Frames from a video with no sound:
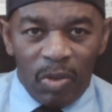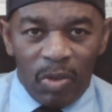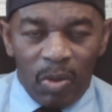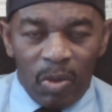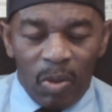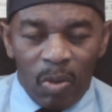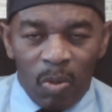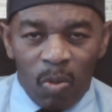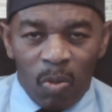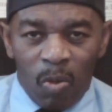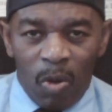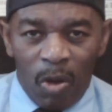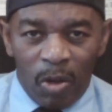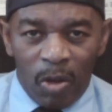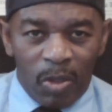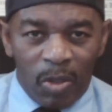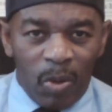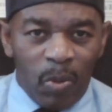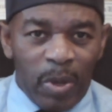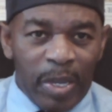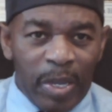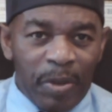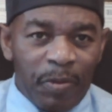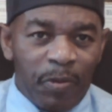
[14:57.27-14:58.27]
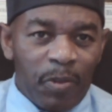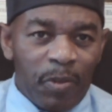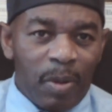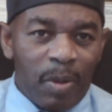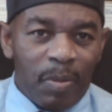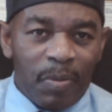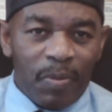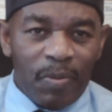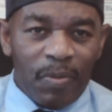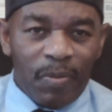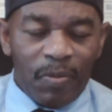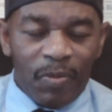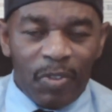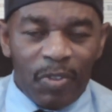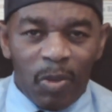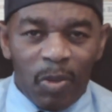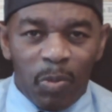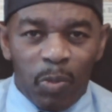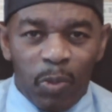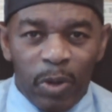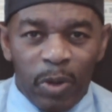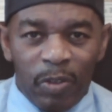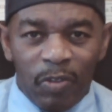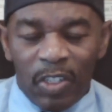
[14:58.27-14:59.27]
walked away from the
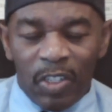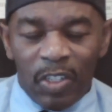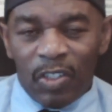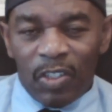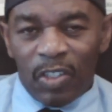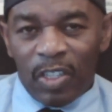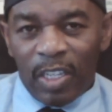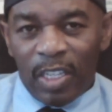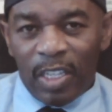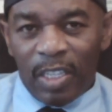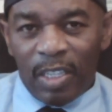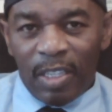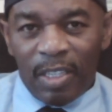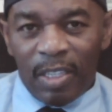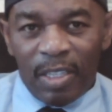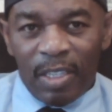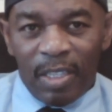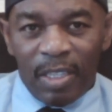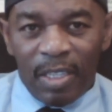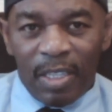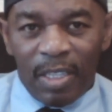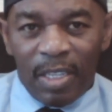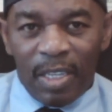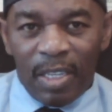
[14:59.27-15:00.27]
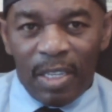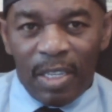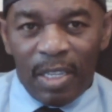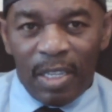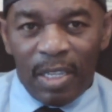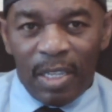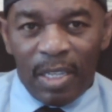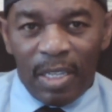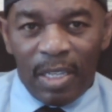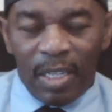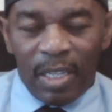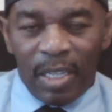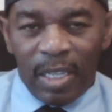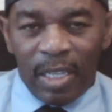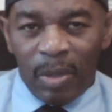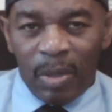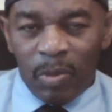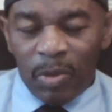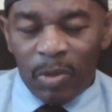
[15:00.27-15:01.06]
privilege that he was